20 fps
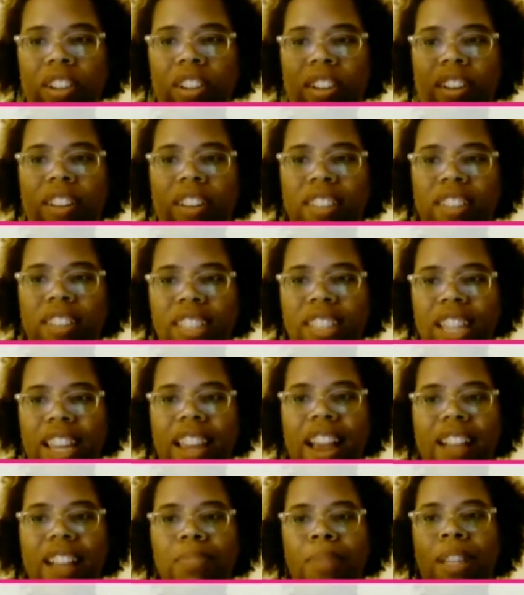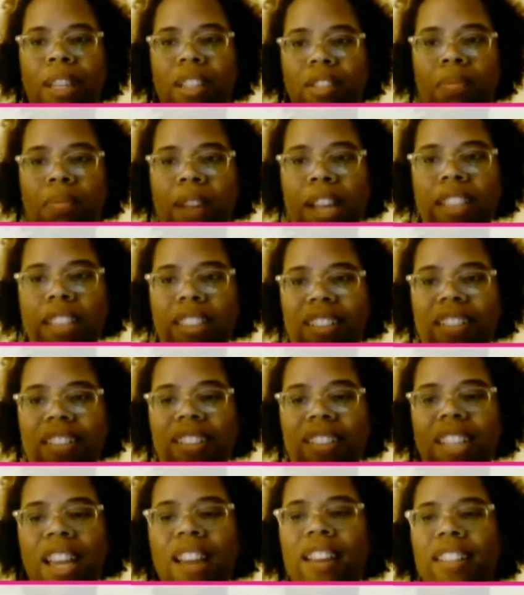You're gonna see I speak through
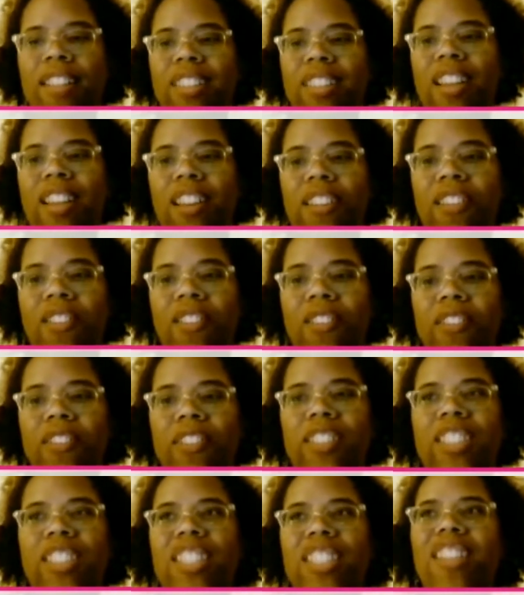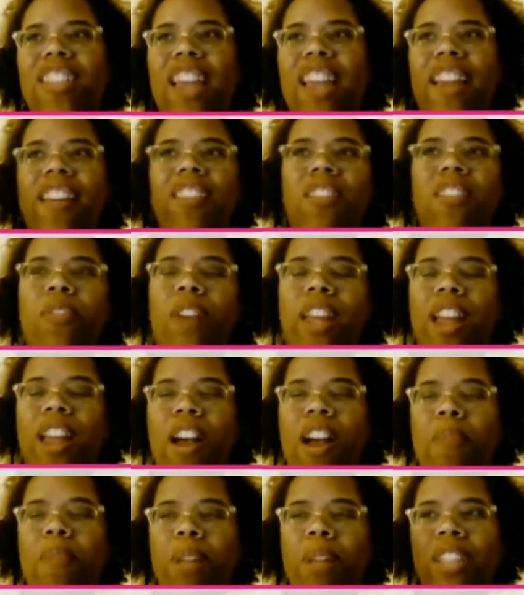pictures. So just like on the way
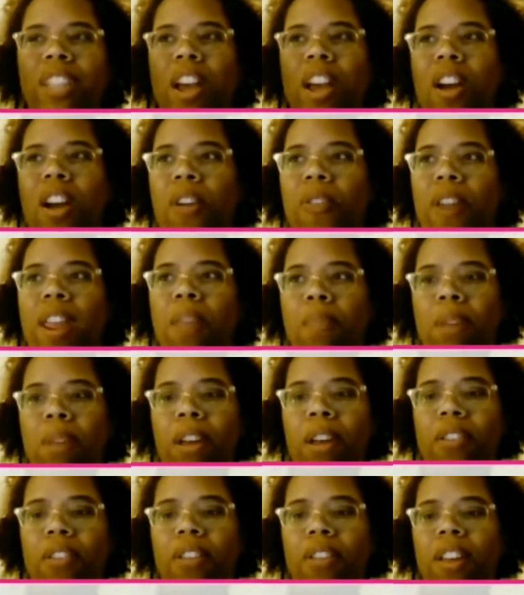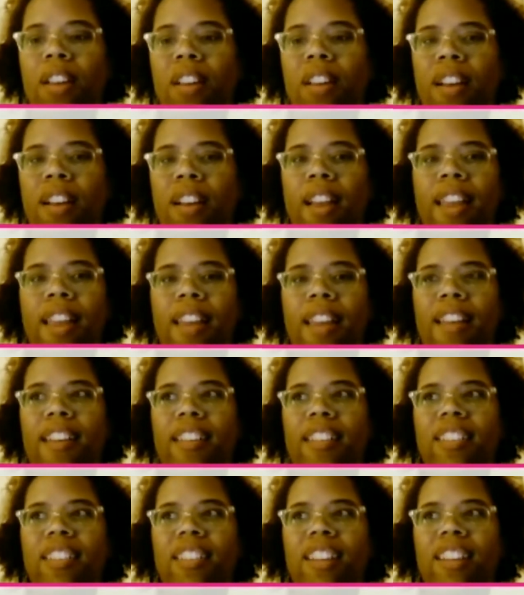home, I saw a rainbow,
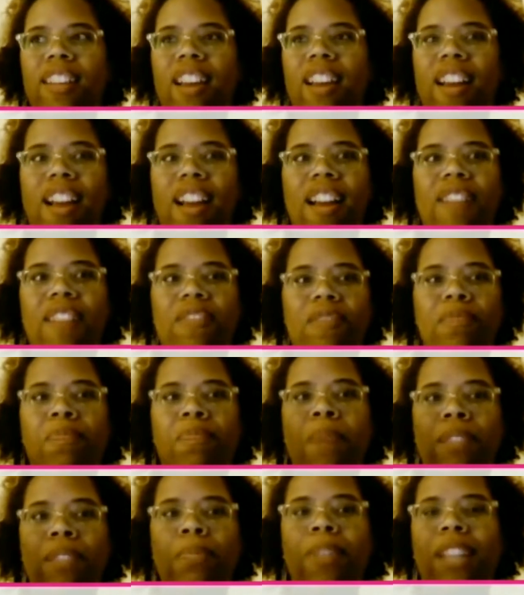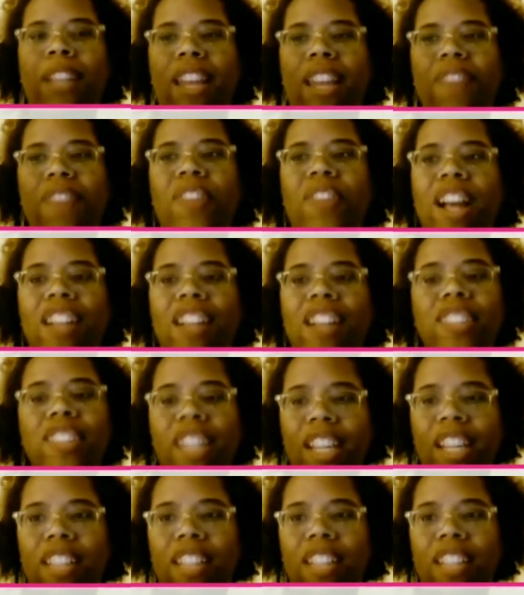and I best believe y'all will
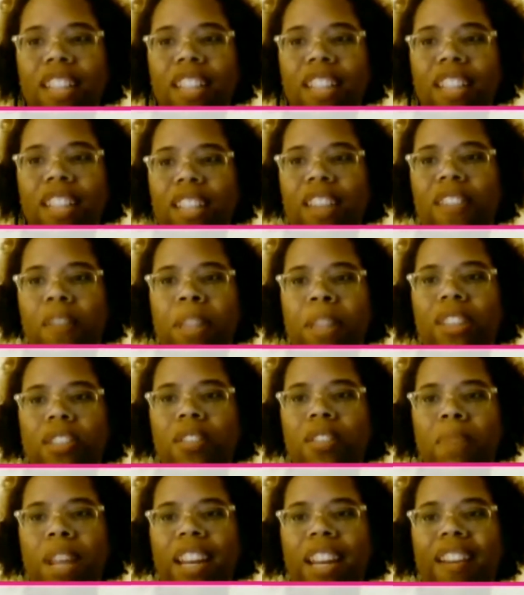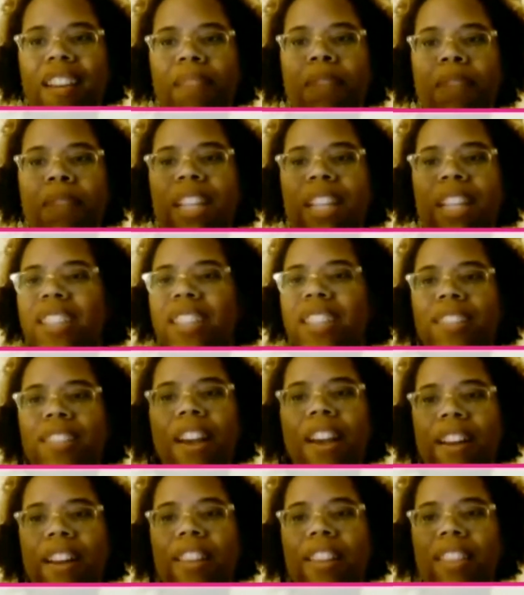see it too on my social media
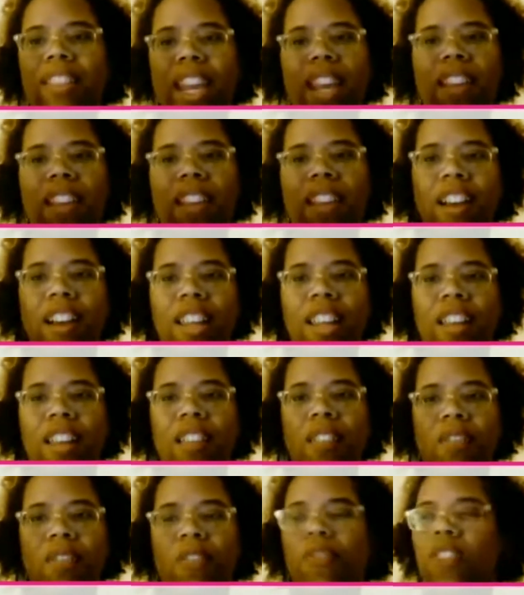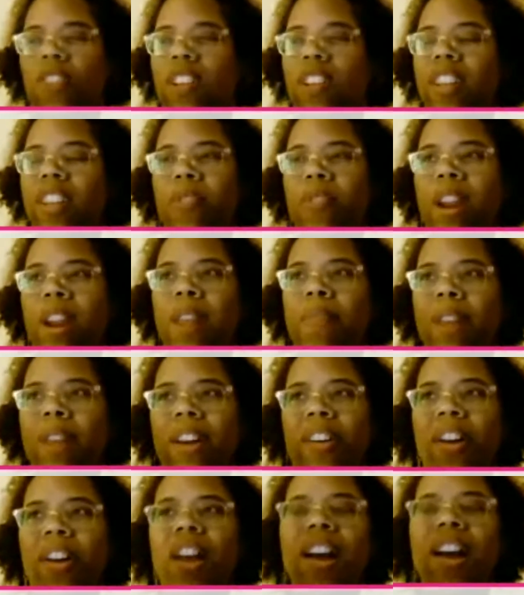because that's how I think. I get from
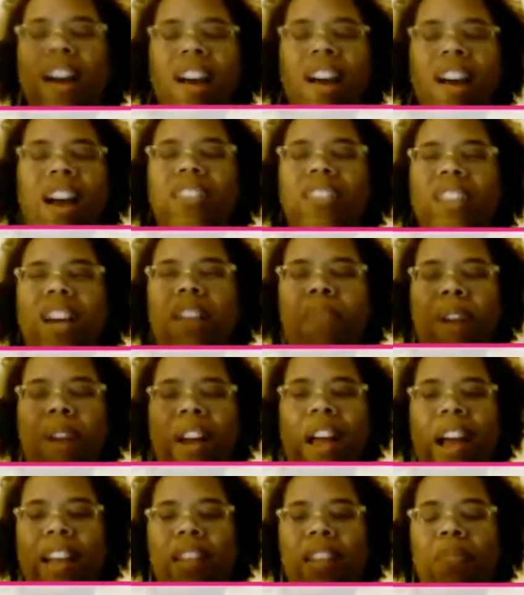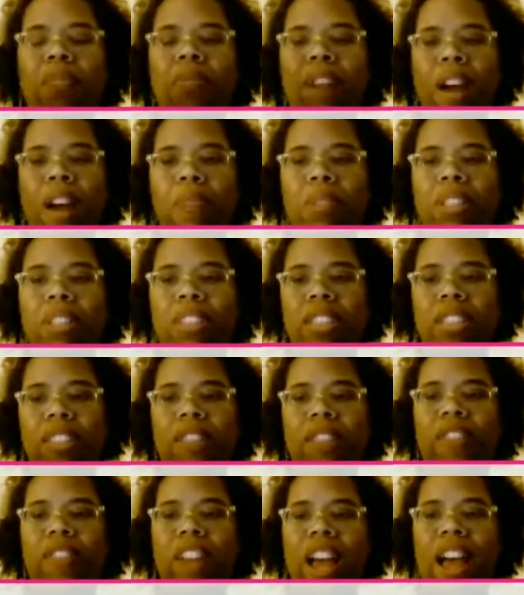that rainbow. I'll talk about how the
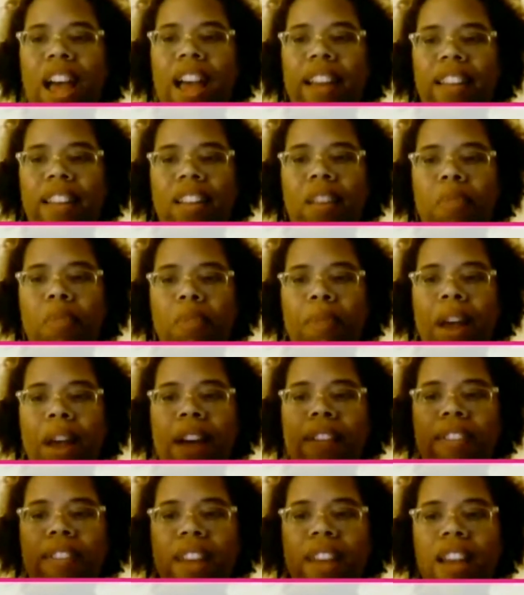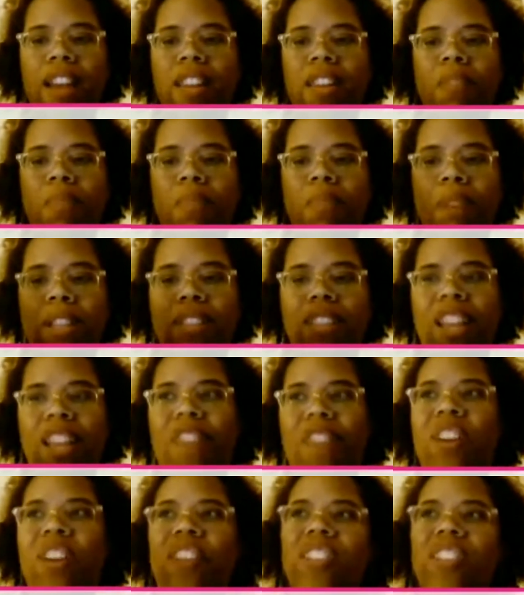promises of God come about and how you must
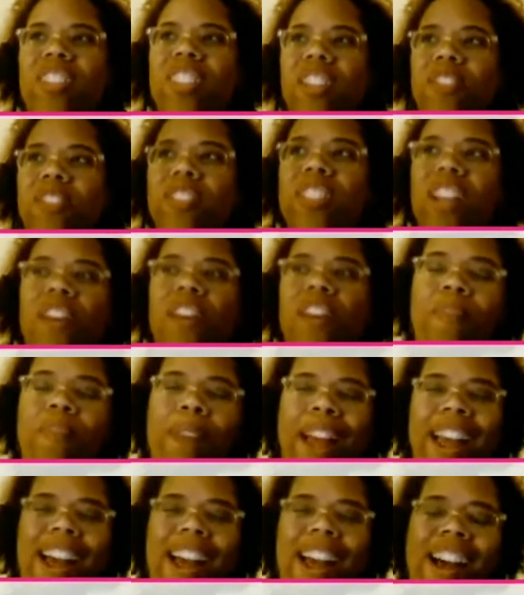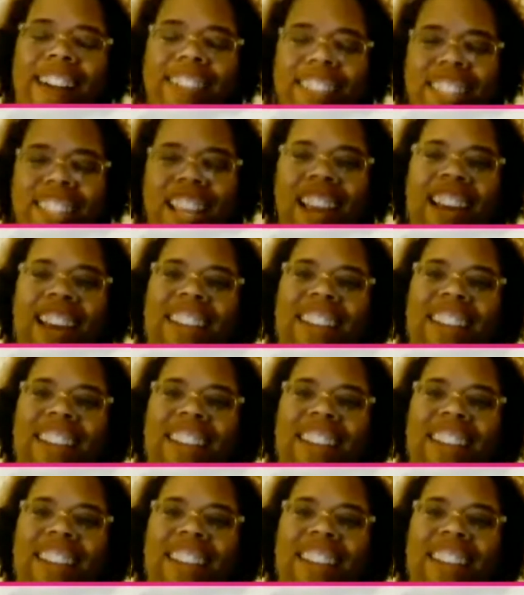stay focused. And it was over my house.